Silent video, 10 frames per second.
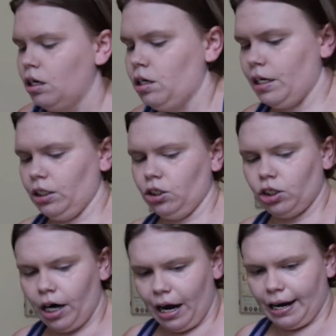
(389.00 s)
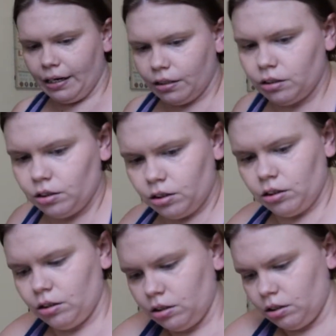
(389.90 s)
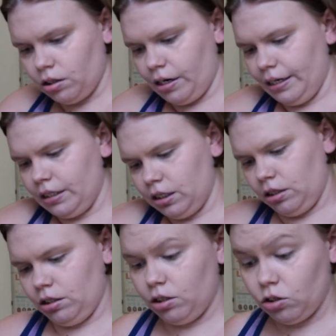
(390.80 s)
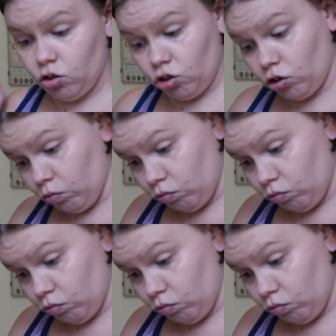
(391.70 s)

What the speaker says: gets dry. All right, so